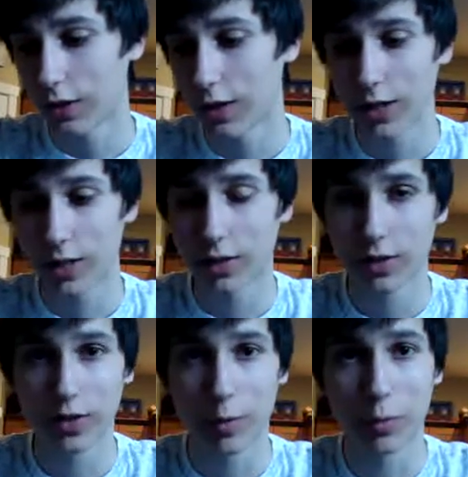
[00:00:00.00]
yeah,
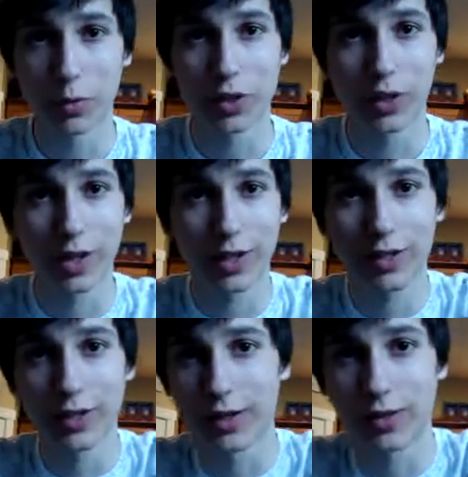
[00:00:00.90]
tell me what you think,
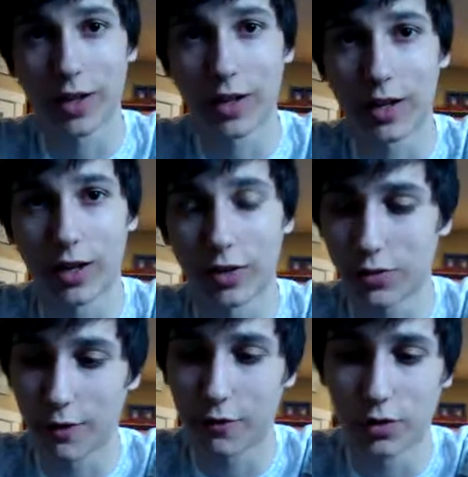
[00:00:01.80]
and I'll
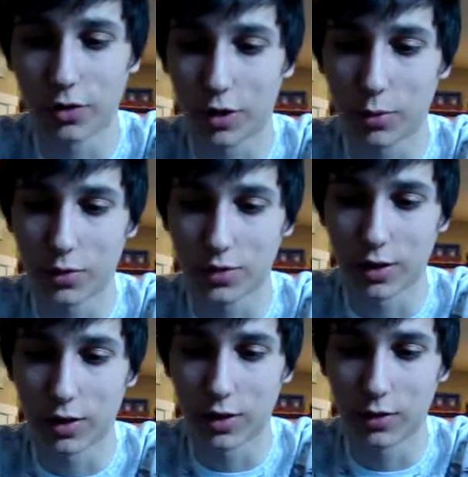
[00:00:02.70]
definitely try to post
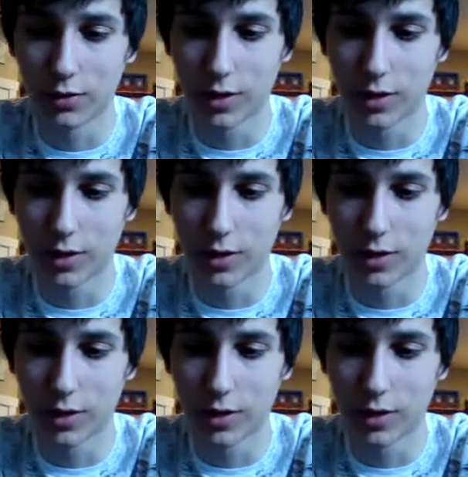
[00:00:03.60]
a